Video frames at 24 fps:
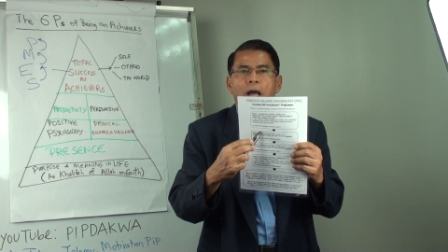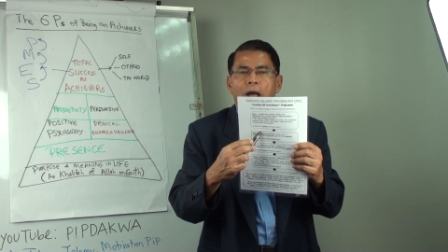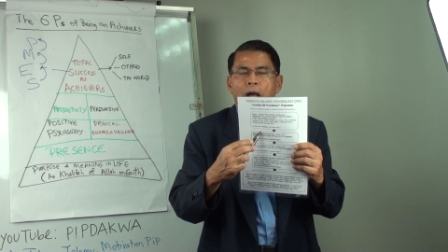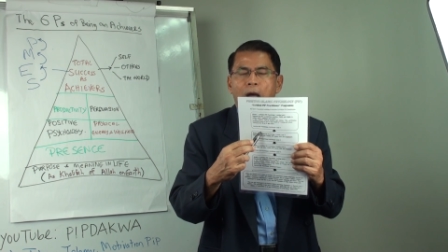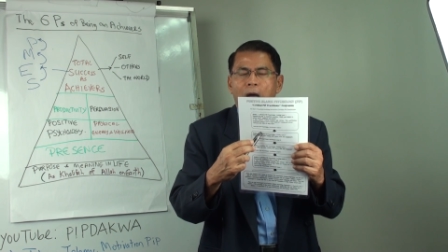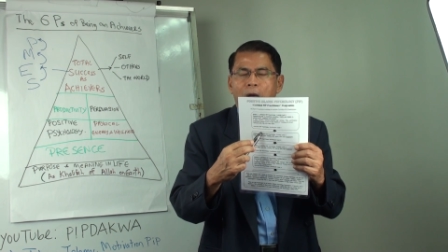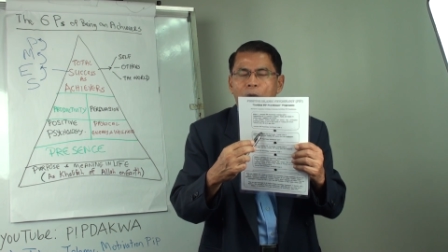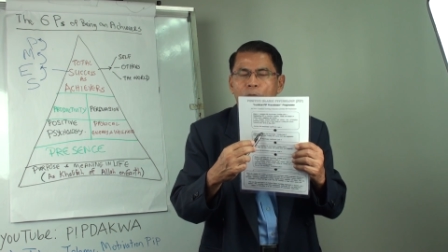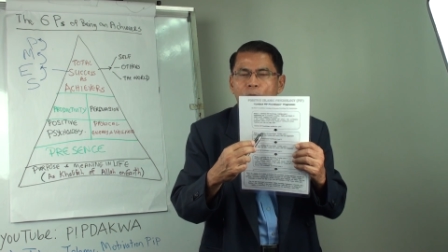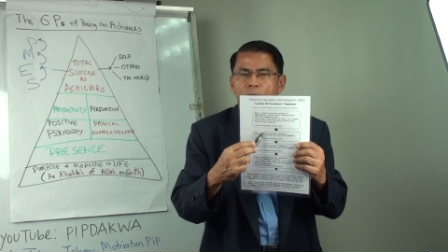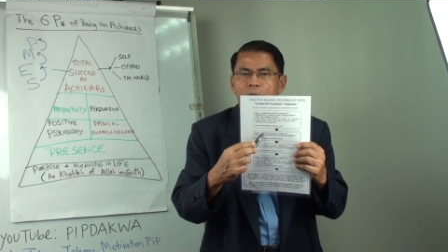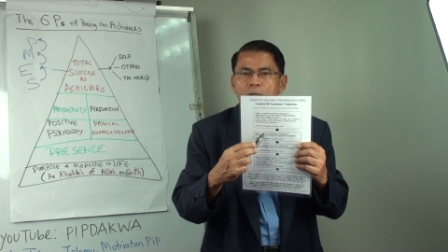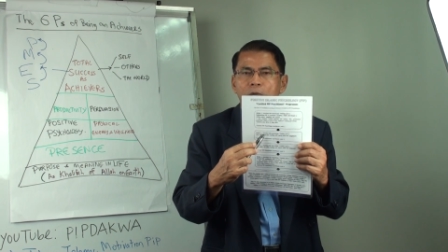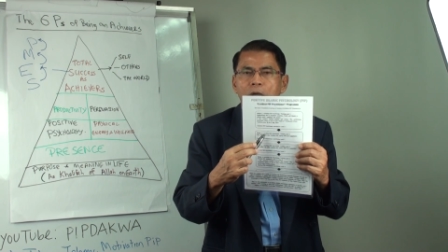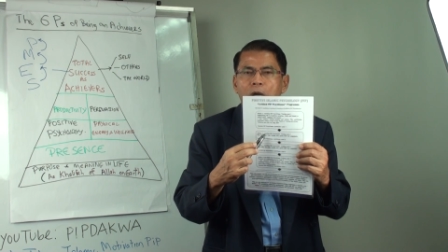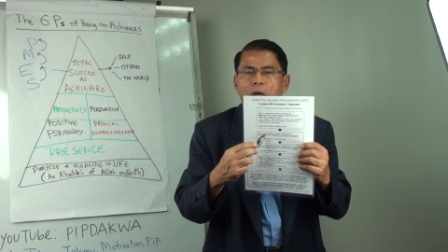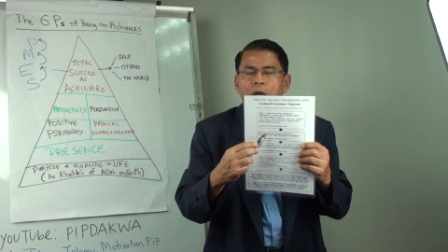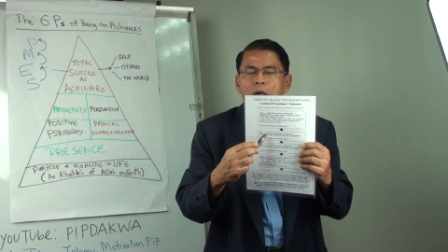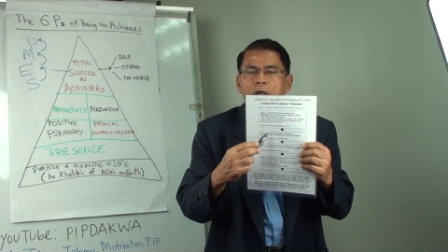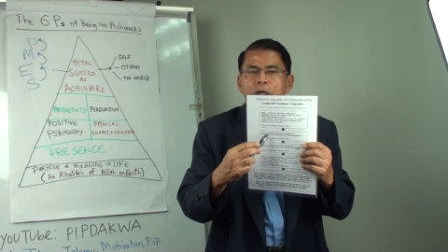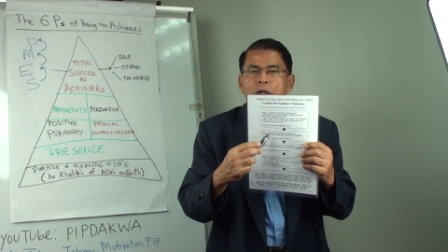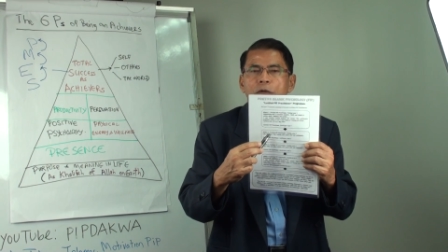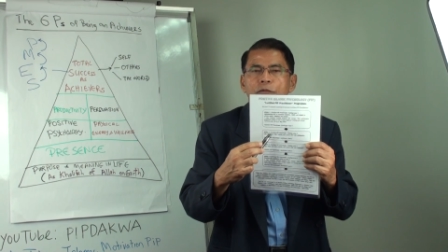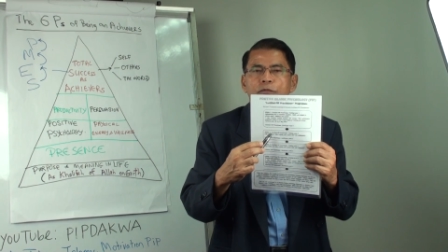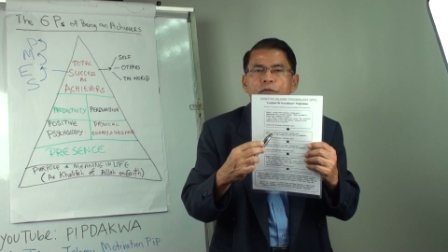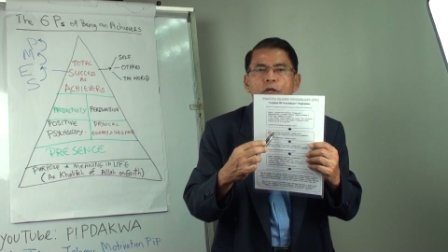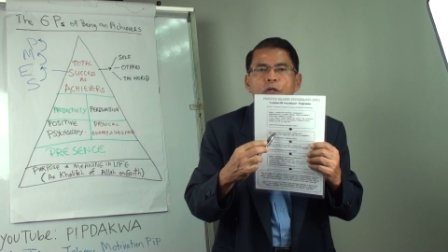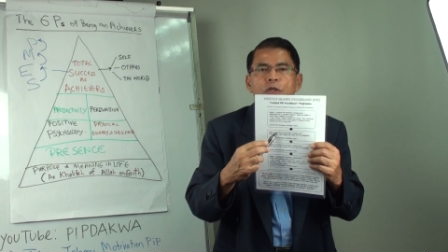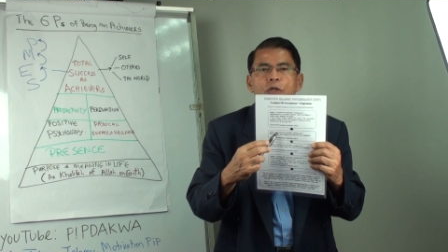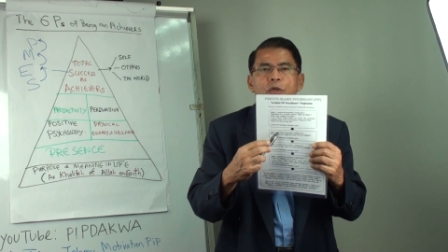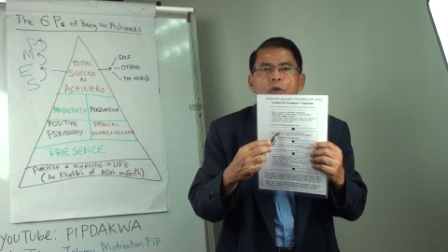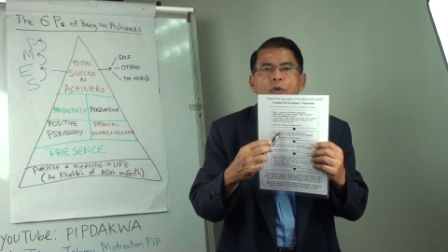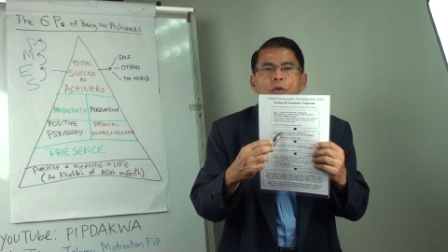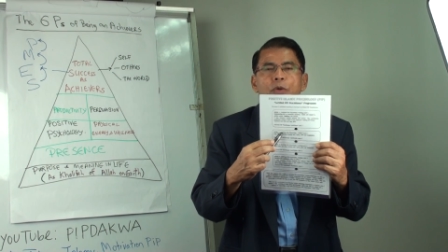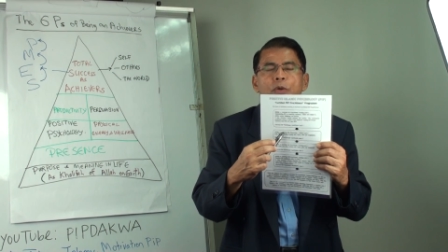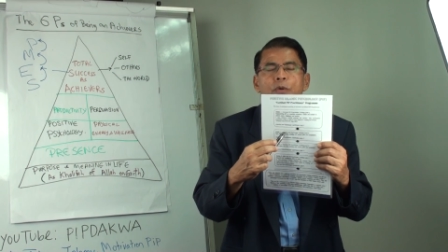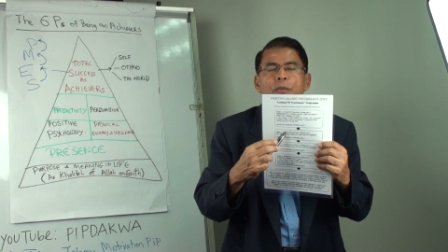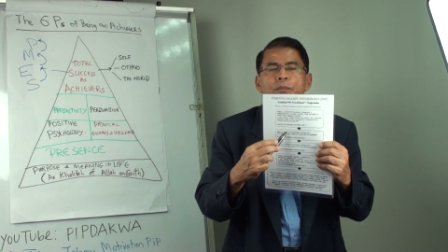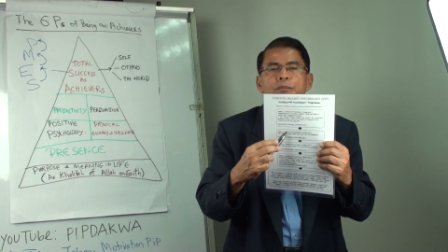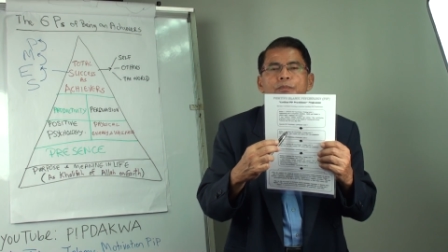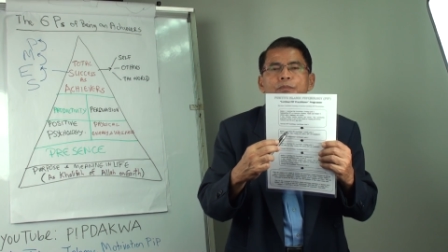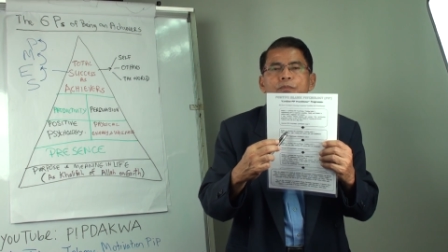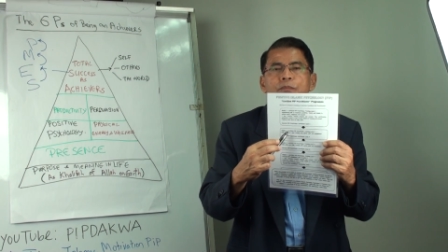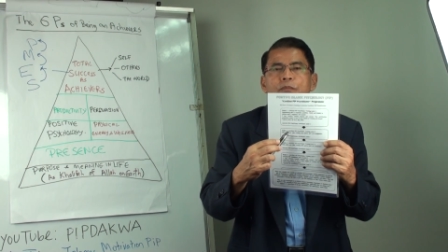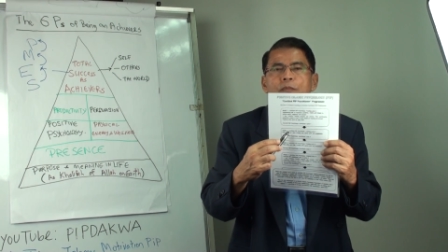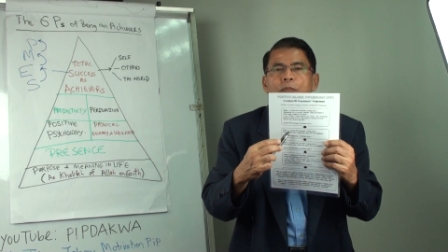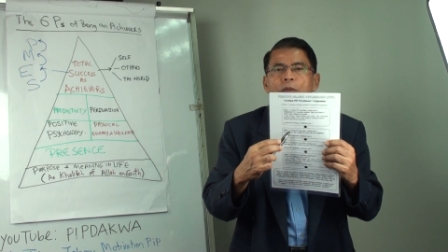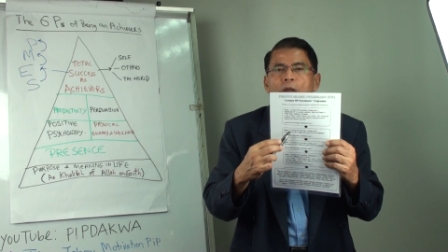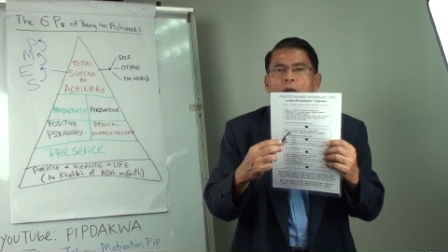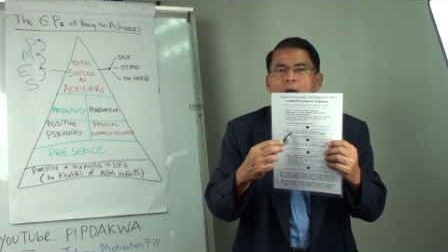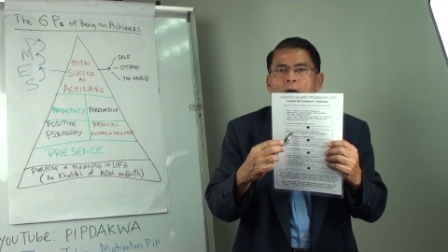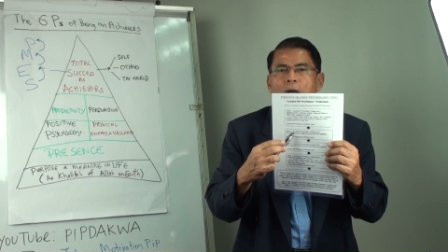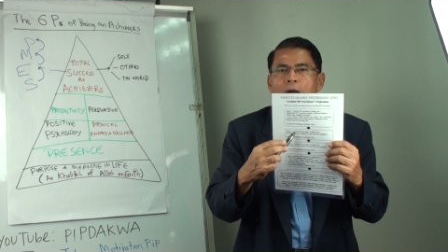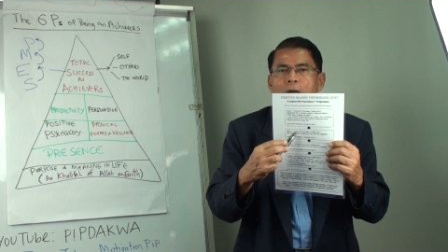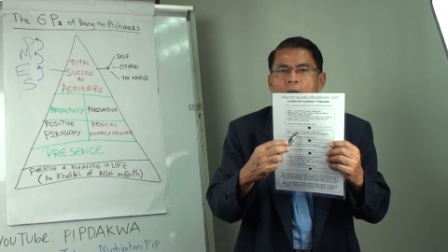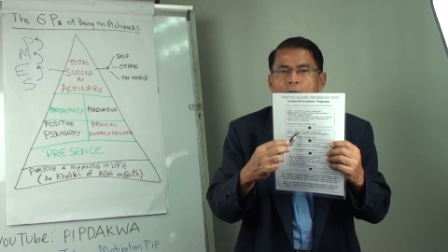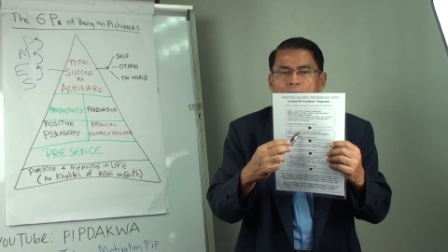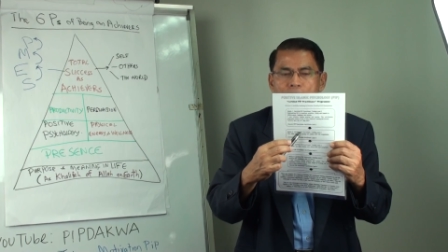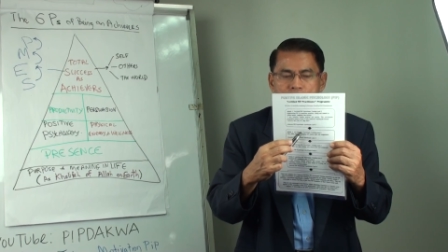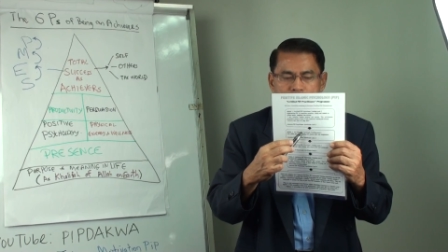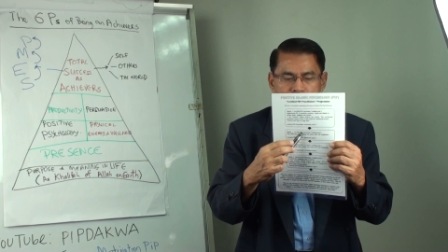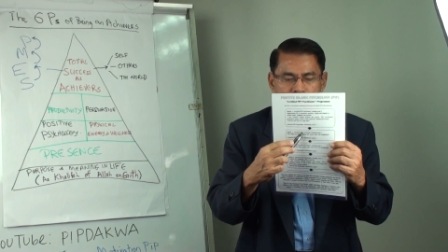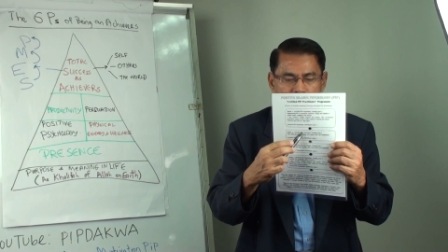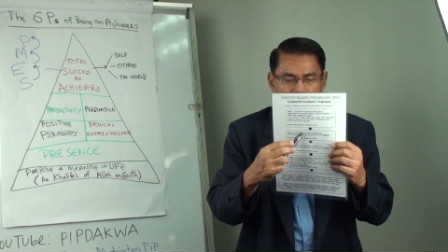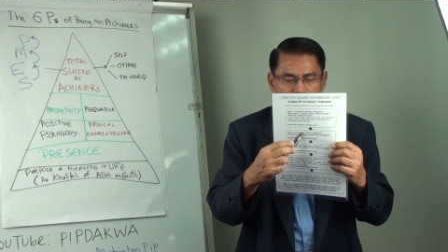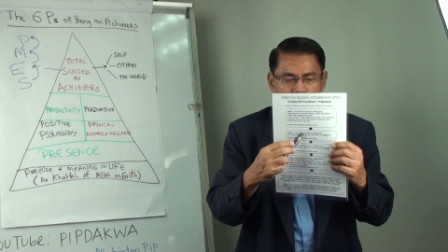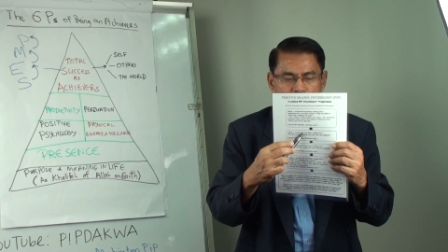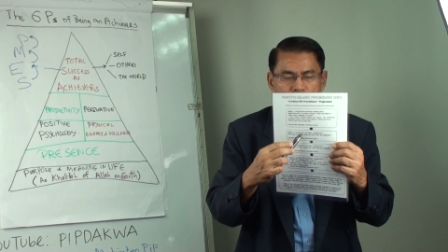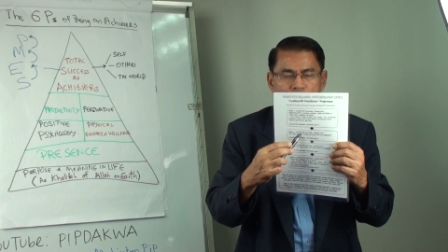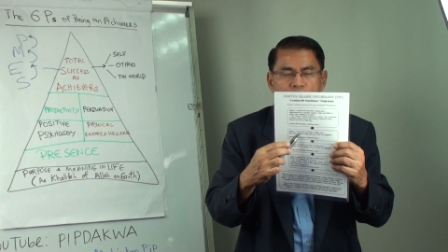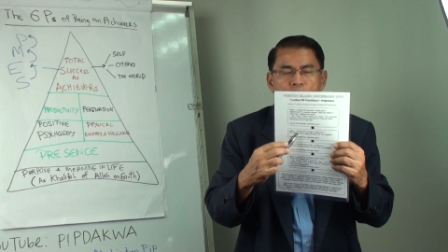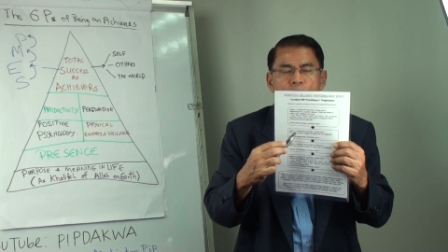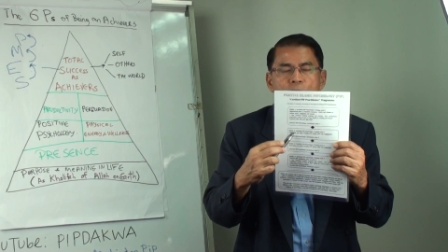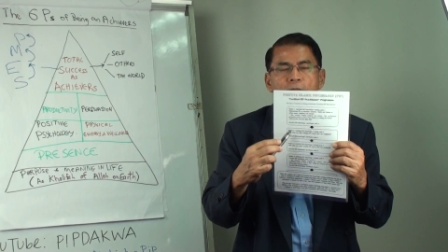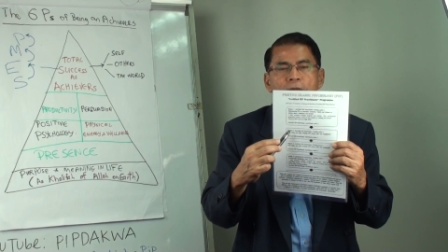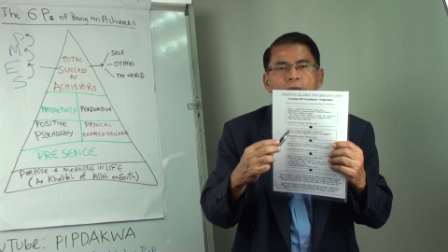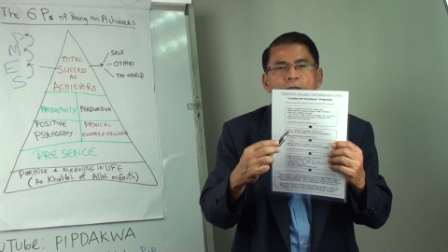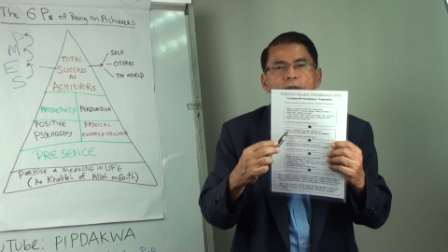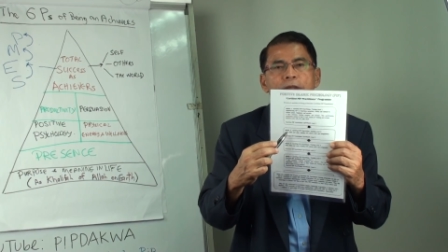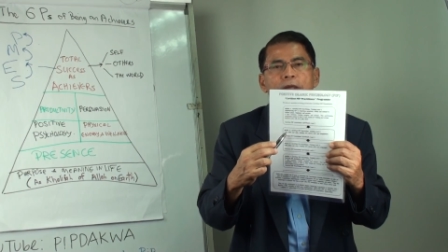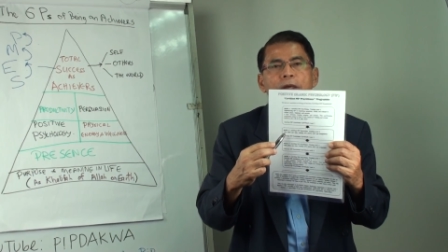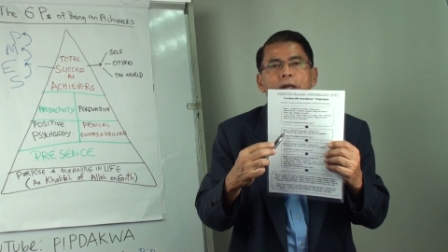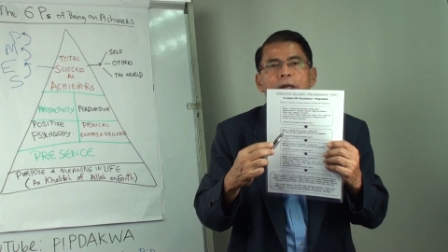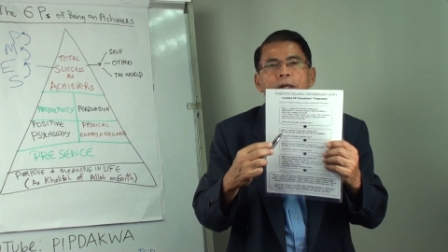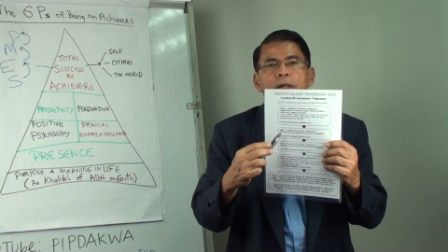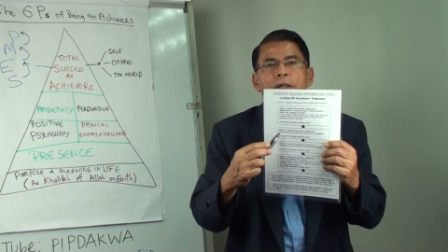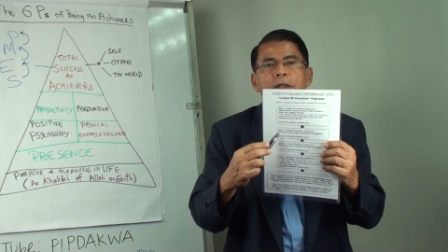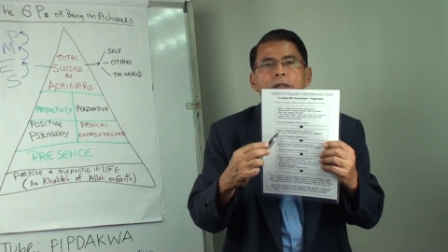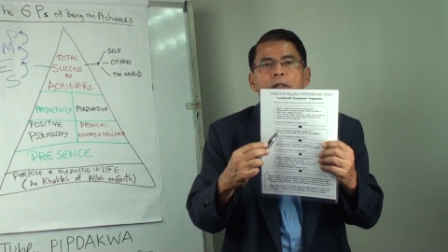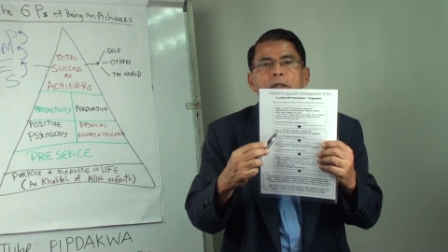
our video uh, session together,